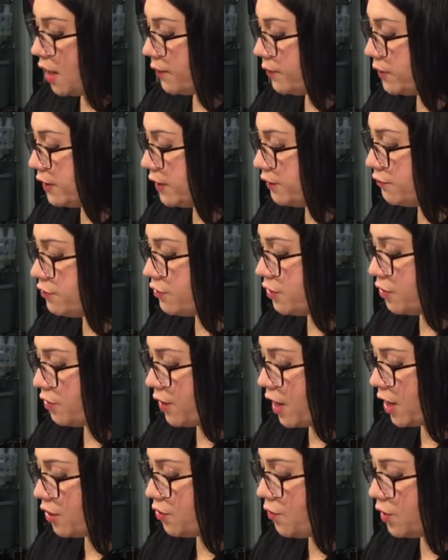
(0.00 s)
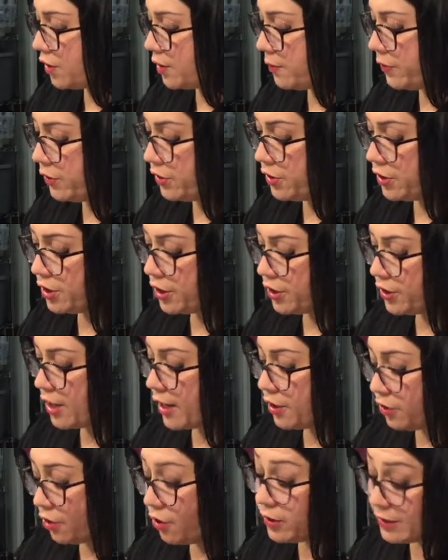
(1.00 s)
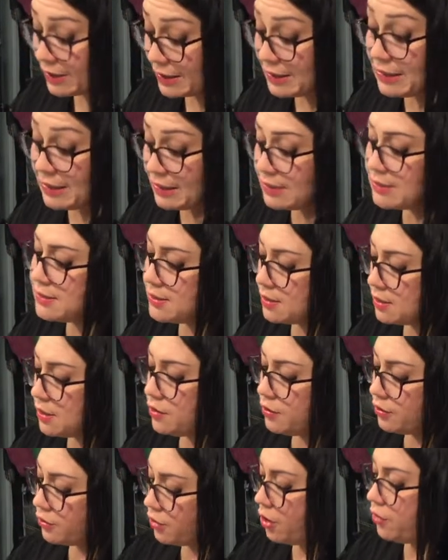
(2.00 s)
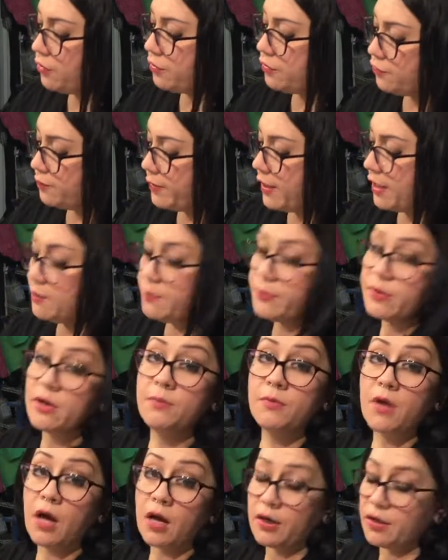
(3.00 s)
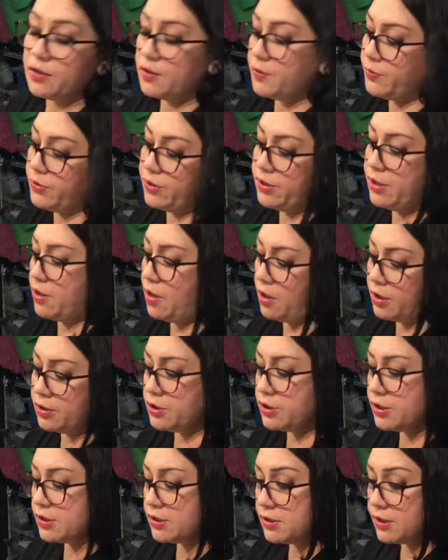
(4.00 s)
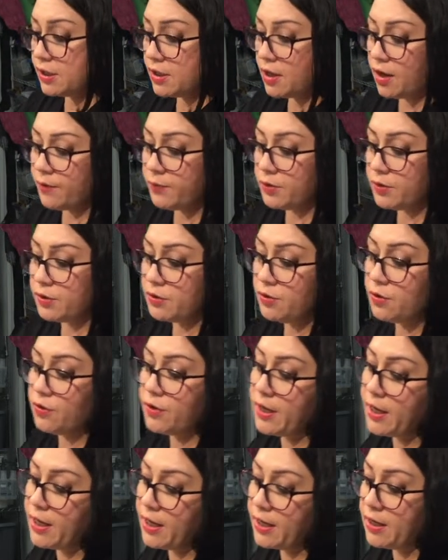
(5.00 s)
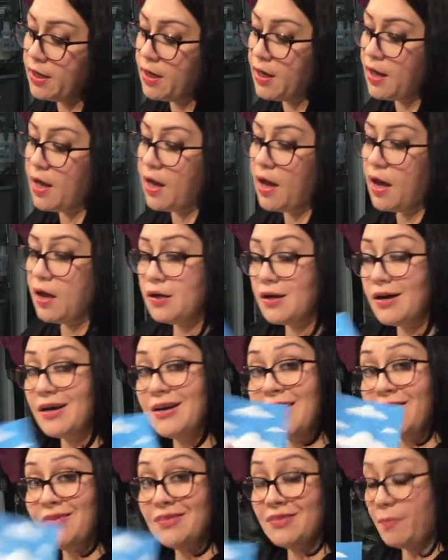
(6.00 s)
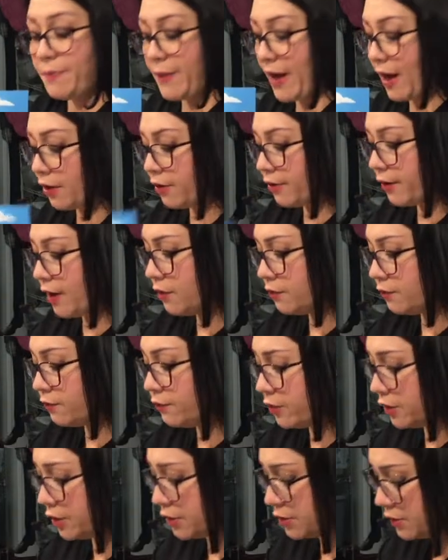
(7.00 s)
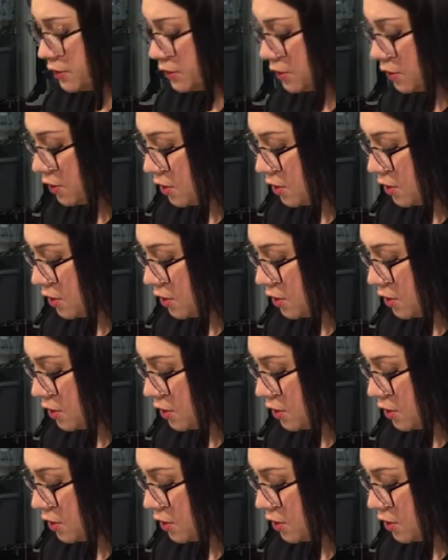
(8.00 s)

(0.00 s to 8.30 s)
even though I don't want to put another, I know it needs another coat of paint, but I'm not going to put it on just yet. I'm going to go ahead and cut out the background first.